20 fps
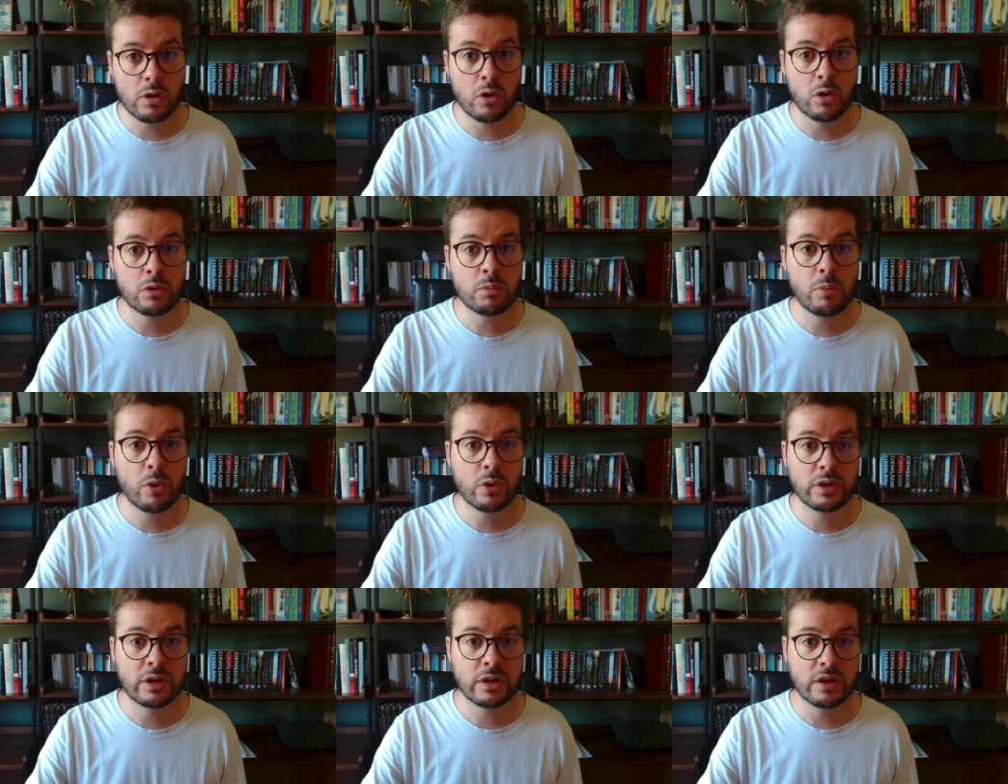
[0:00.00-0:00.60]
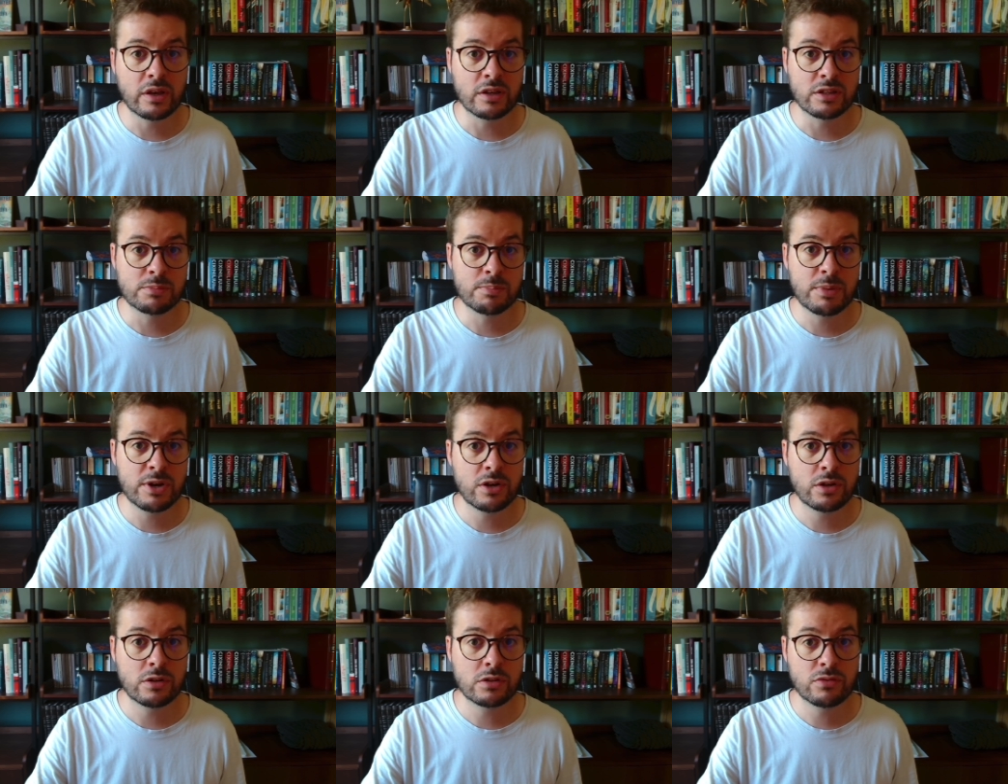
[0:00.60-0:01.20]
onboarding
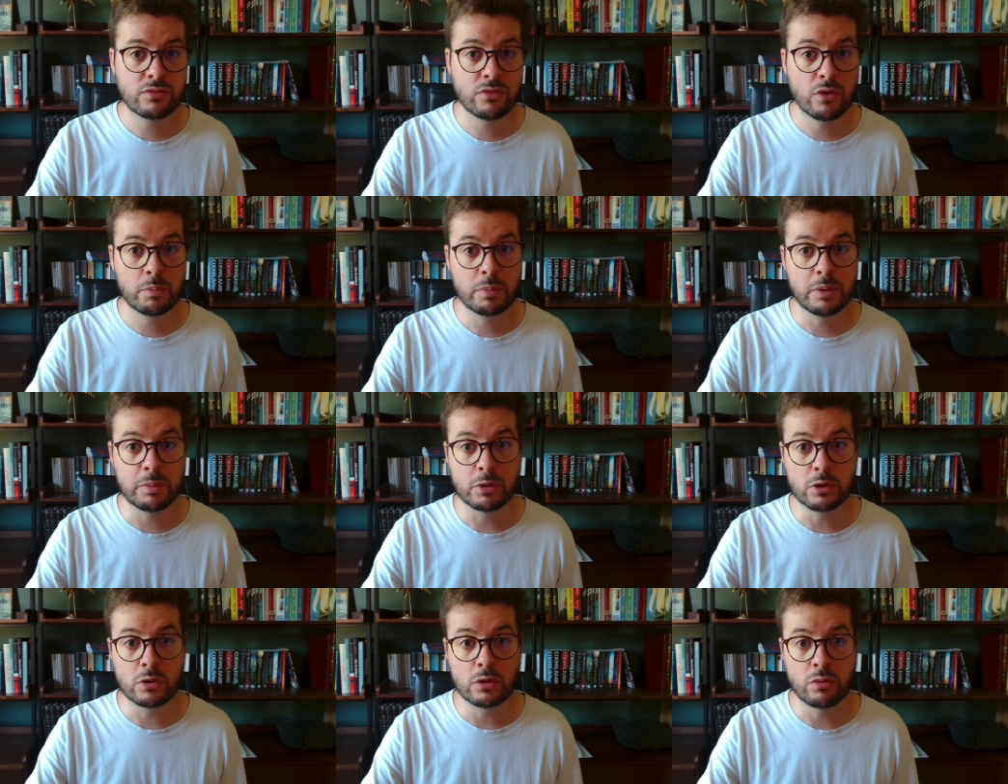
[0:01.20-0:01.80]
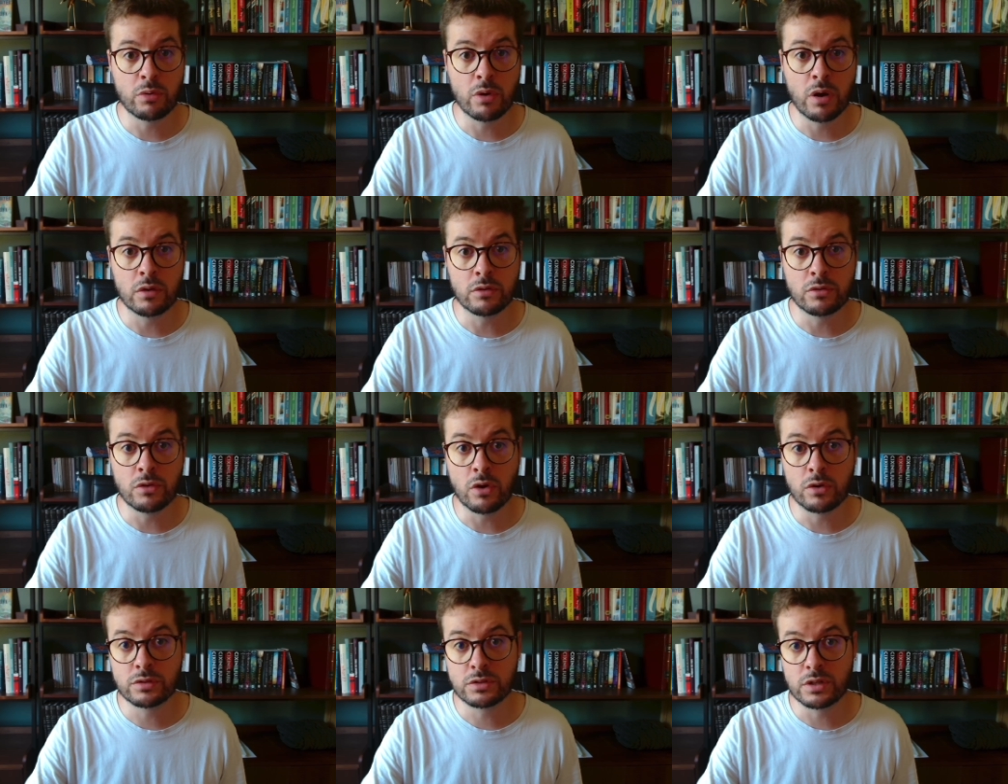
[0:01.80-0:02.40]
experience for people who are
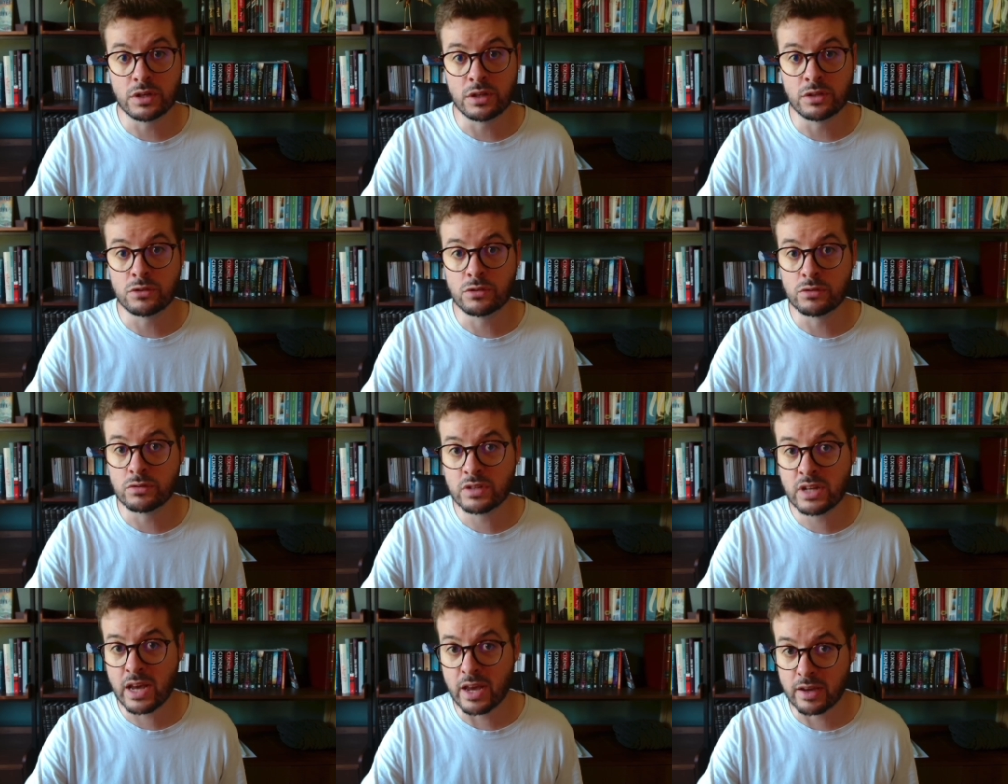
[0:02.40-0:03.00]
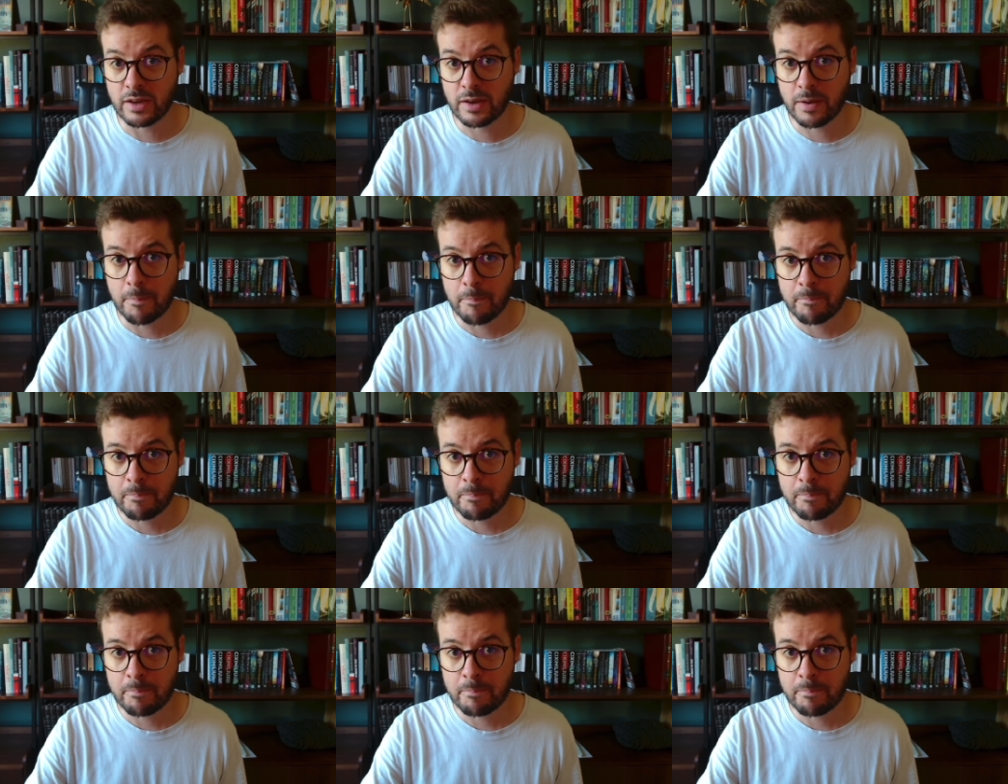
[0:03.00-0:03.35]
not into tech.